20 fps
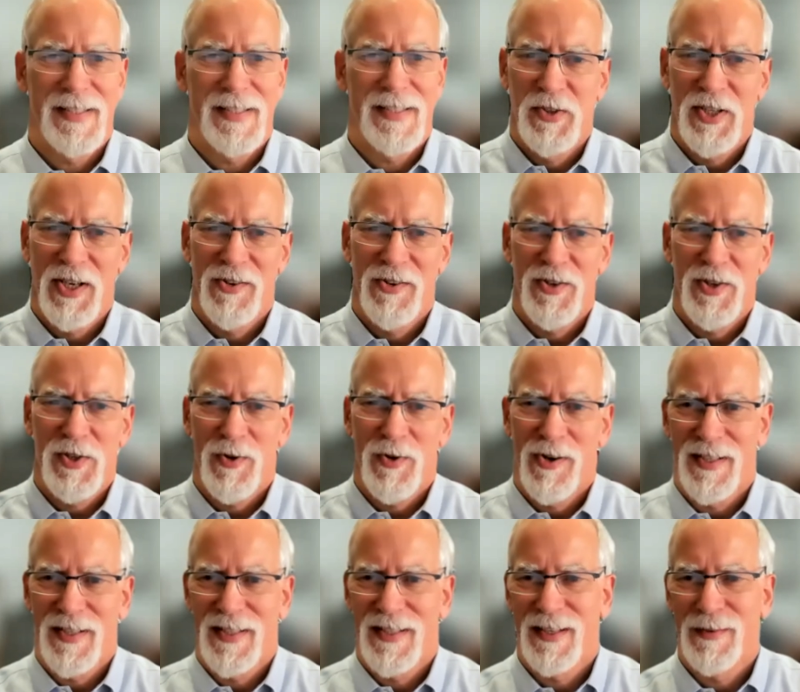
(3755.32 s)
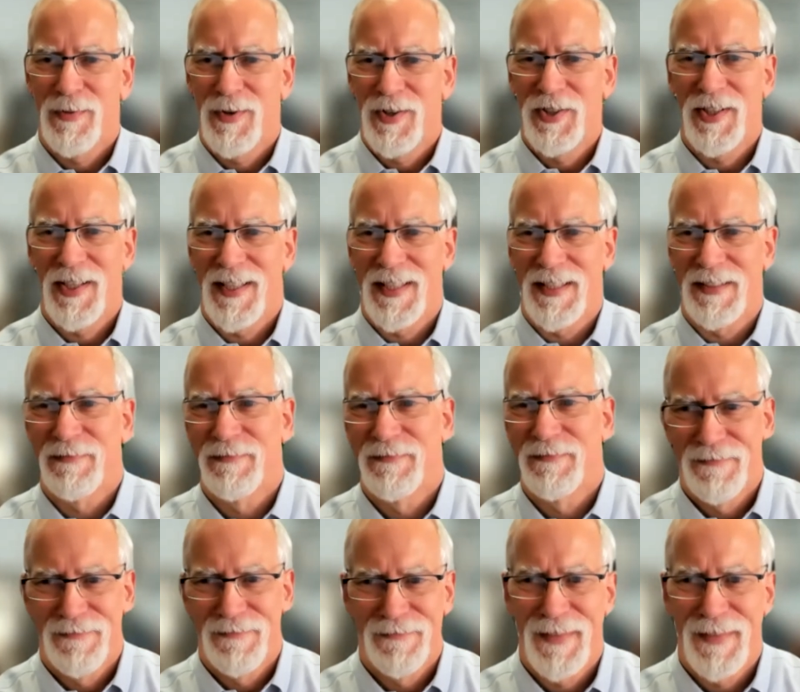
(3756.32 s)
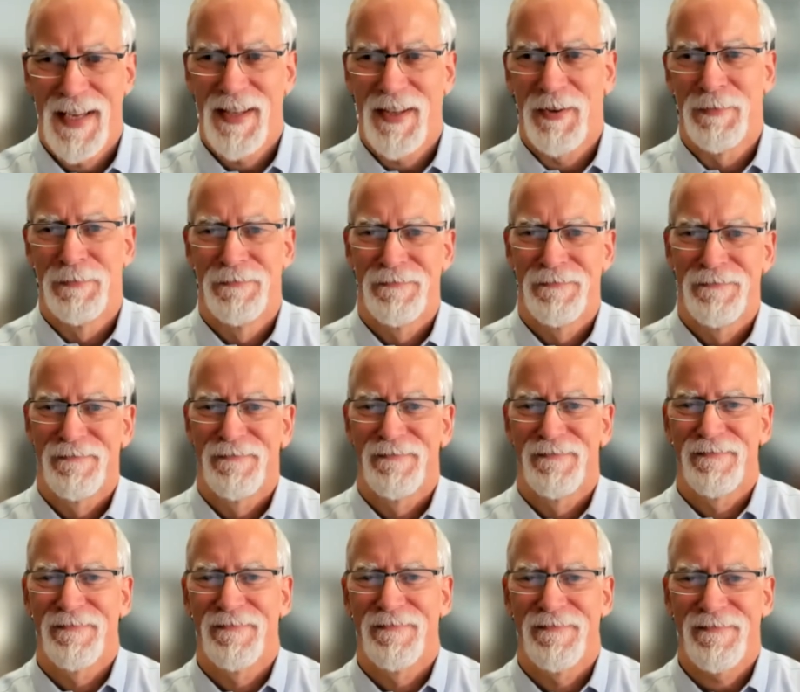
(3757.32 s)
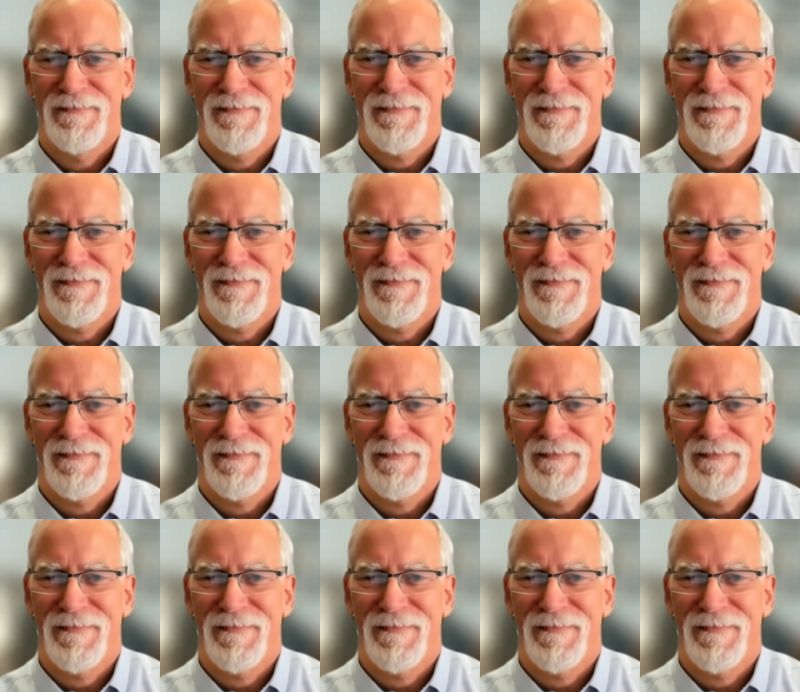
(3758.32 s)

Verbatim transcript: for sharing your stories. I appreciate it. Thank you. Bye